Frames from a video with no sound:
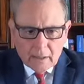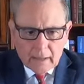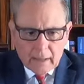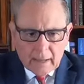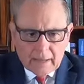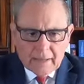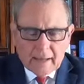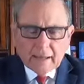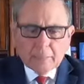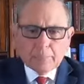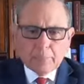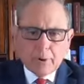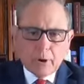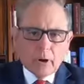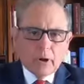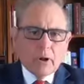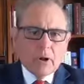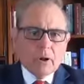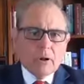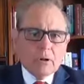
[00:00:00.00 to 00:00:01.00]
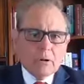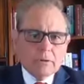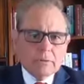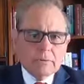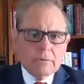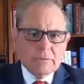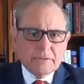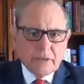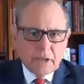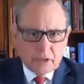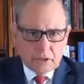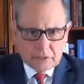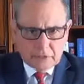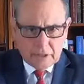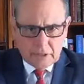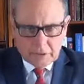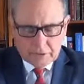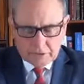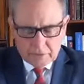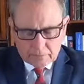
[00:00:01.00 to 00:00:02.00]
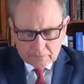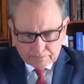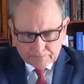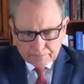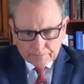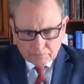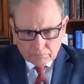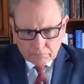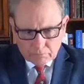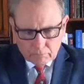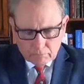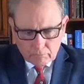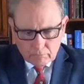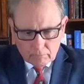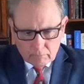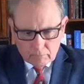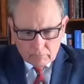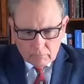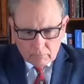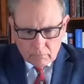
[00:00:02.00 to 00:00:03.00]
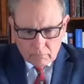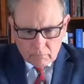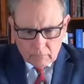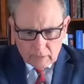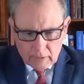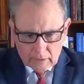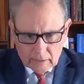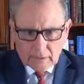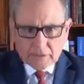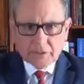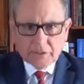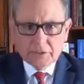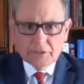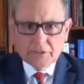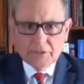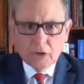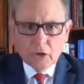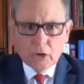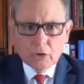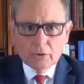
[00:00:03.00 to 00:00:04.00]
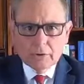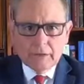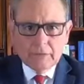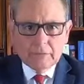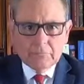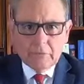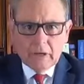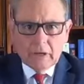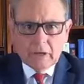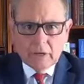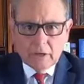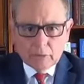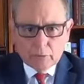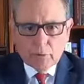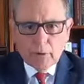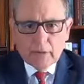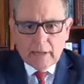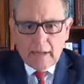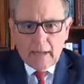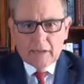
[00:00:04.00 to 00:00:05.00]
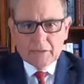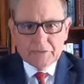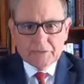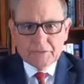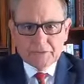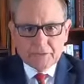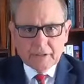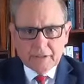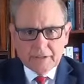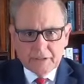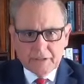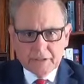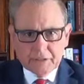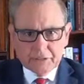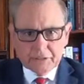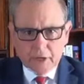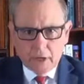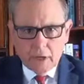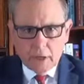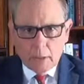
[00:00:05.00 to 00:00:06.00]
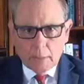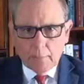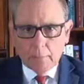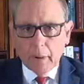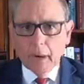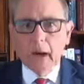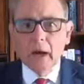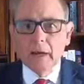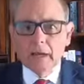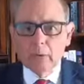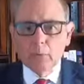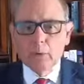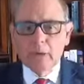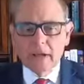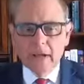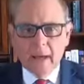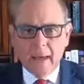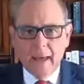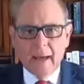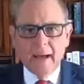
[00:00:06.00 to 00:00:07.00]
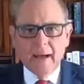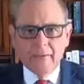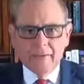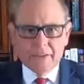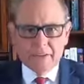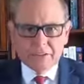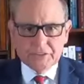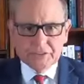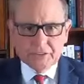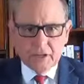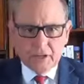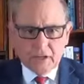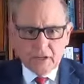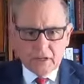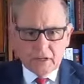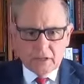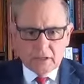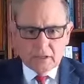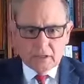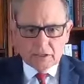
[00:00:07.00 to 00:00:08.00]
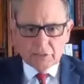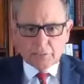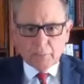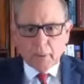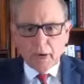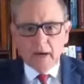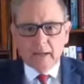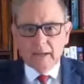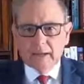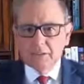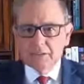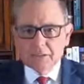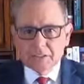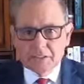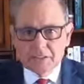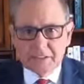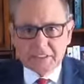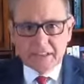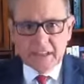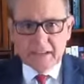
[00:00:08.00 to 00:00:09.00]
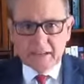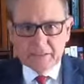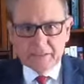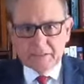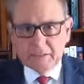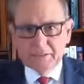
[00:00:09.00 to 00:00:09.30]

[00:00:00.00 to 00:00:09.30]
And then Paul tells us, lets us know that he realizes that this body we have, this body is a tent.